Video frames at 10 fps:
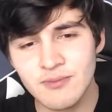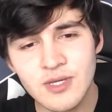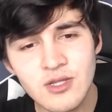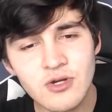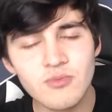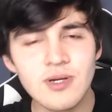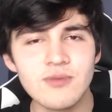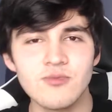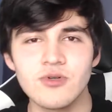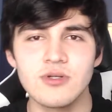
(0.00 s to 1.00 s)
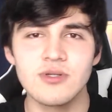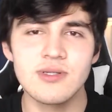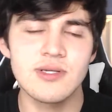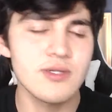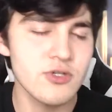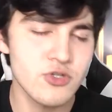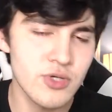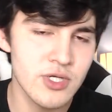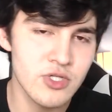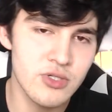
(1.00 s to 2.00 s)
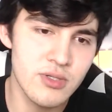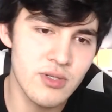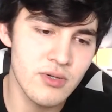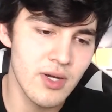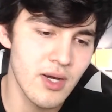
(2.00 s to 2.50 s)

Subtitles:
me know about more details on Trench. You know,